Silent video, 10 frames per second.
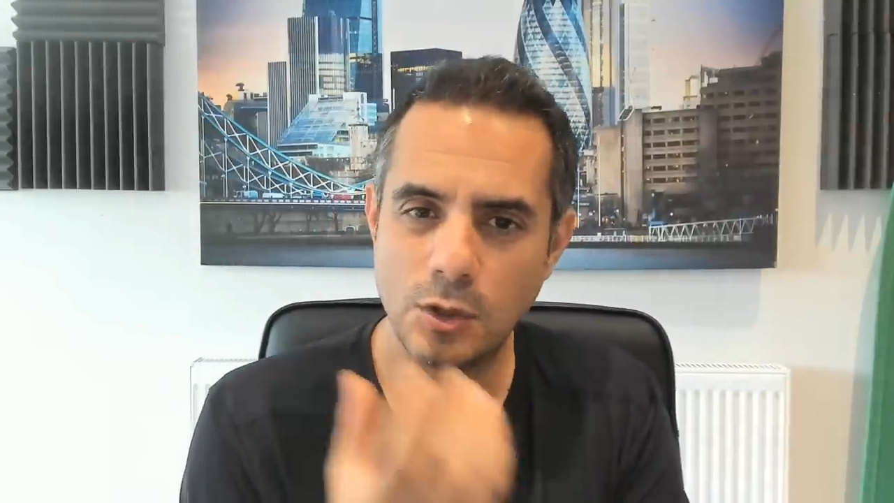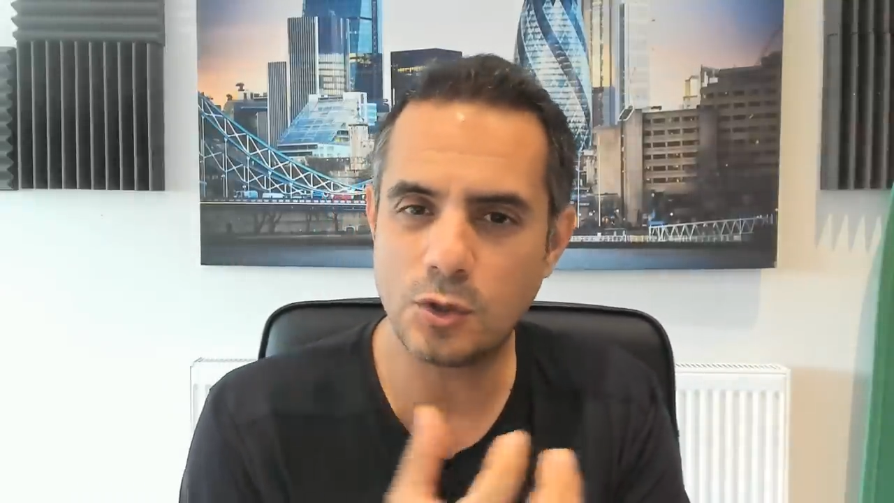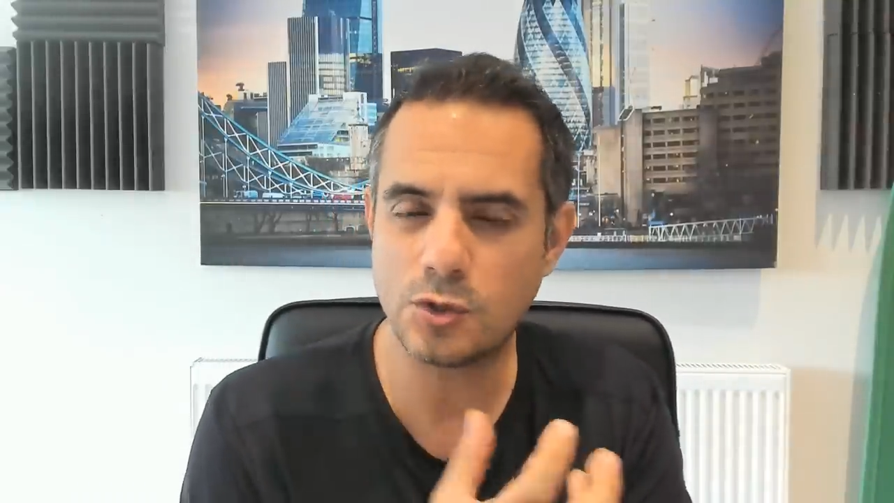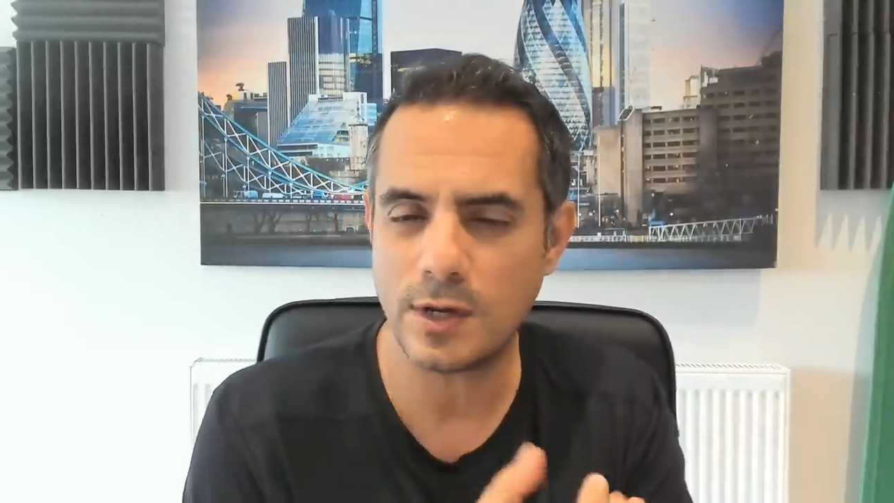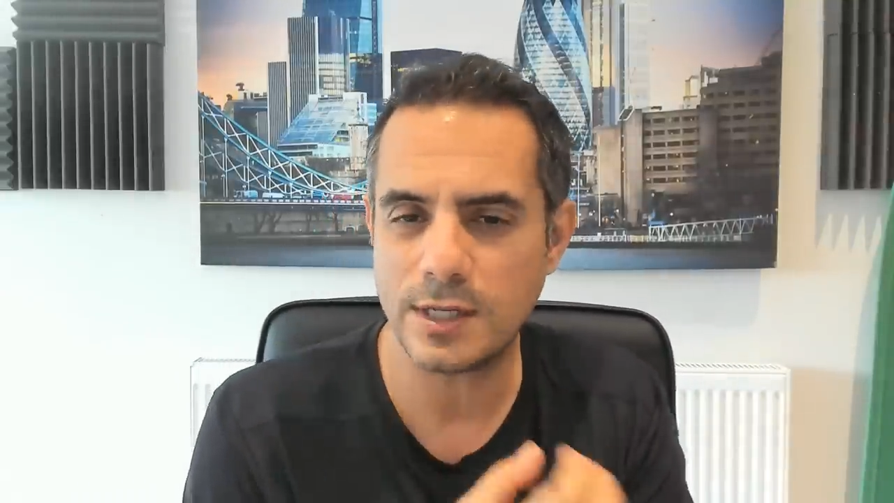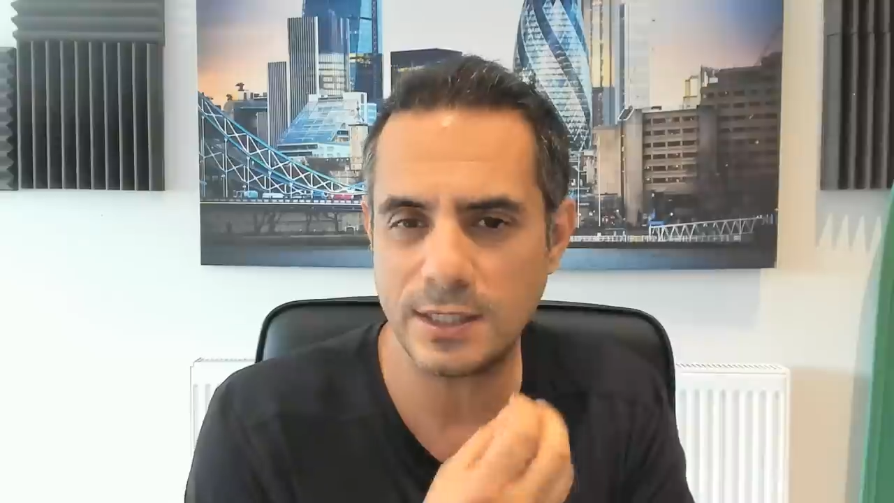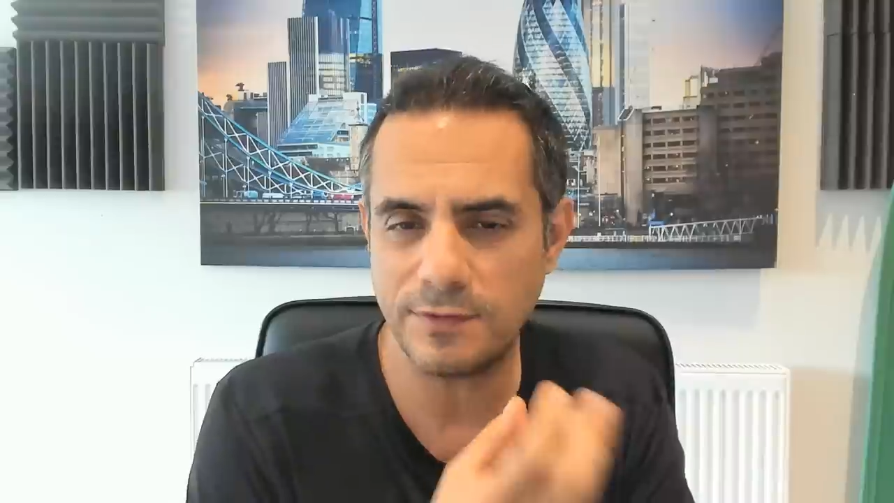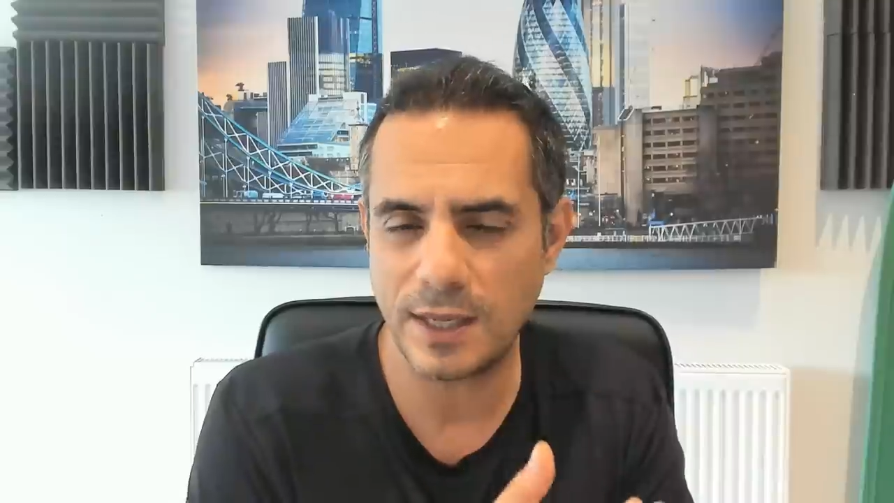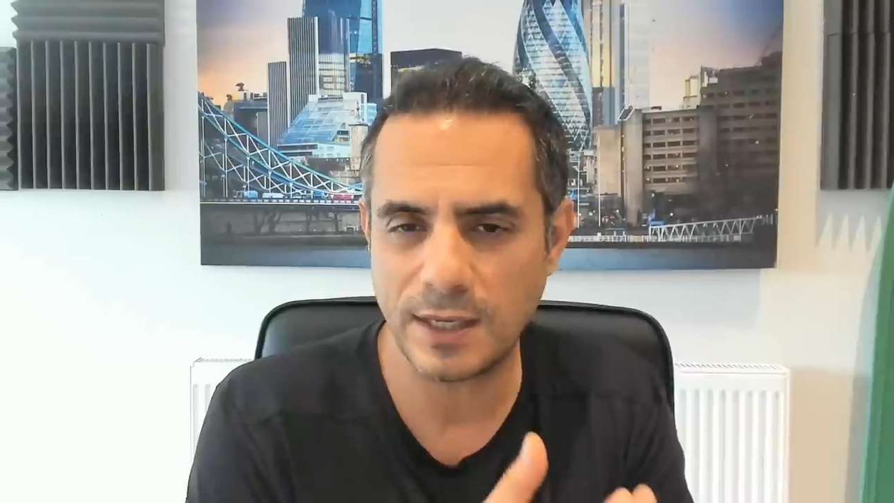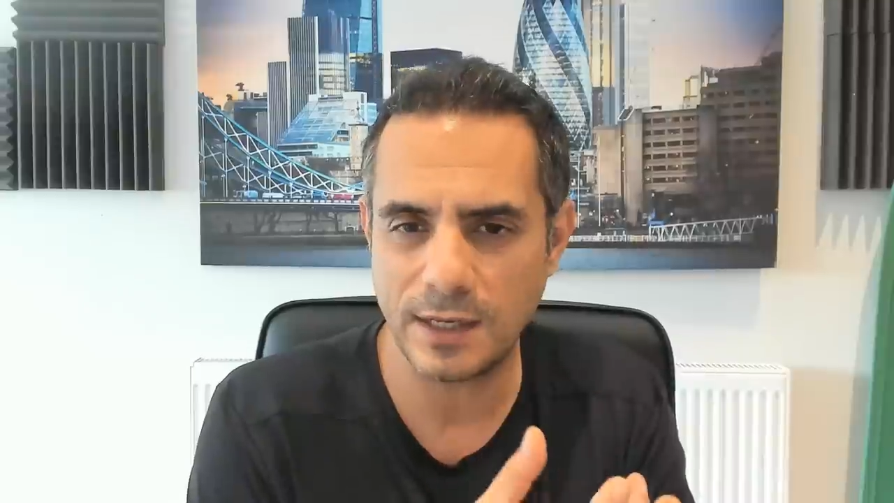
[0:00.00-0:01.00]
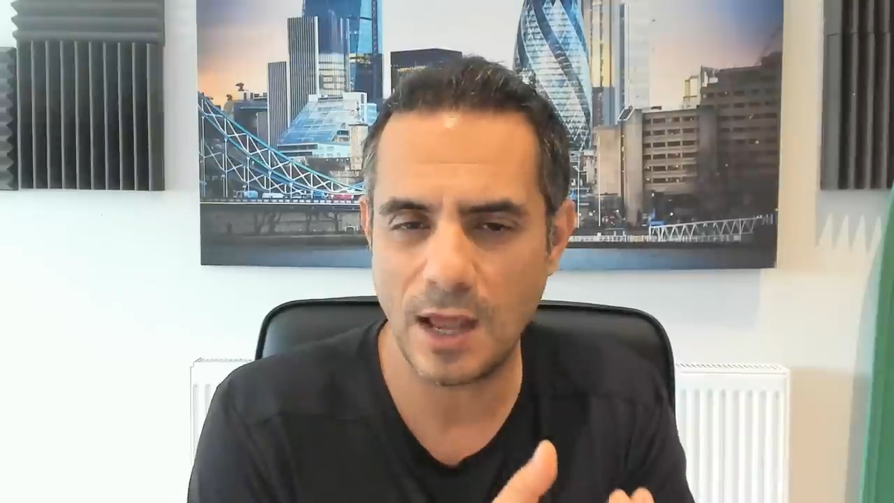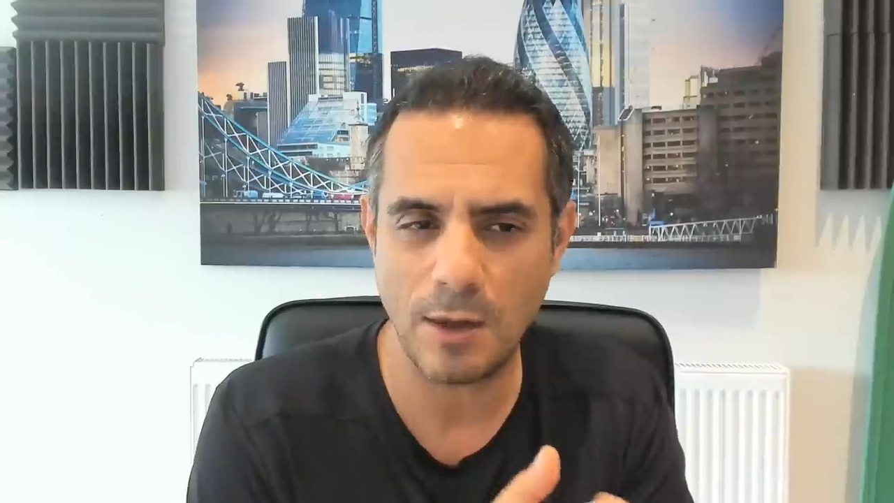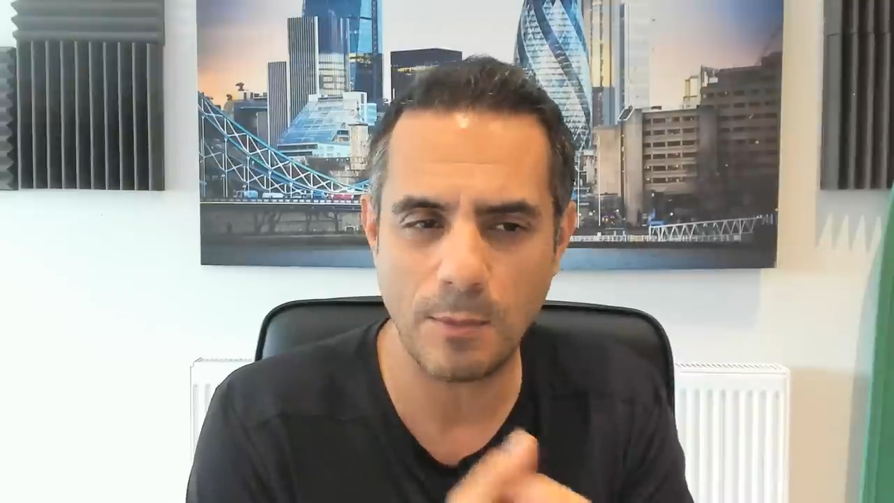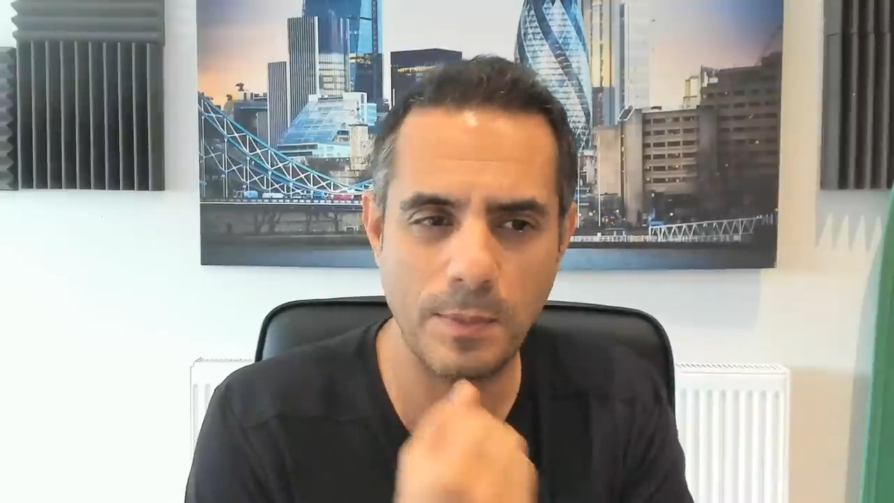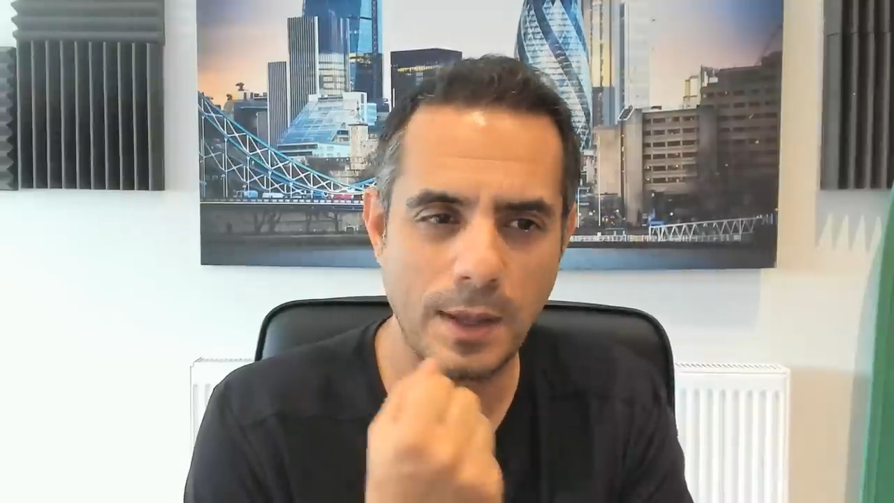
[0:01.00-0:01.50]
to try to see if they can
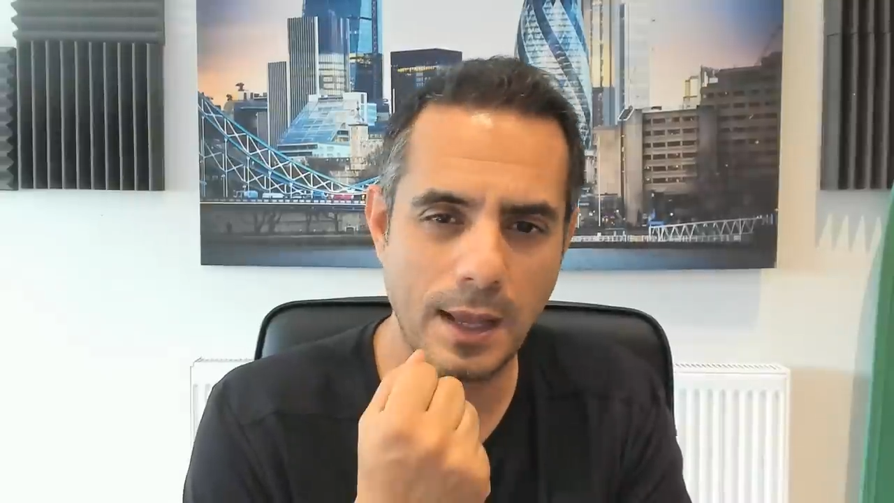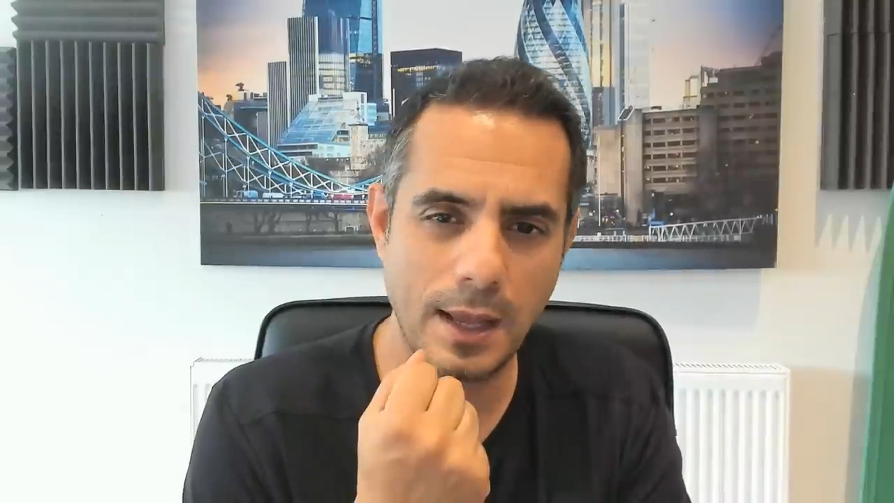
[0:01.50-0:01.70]
help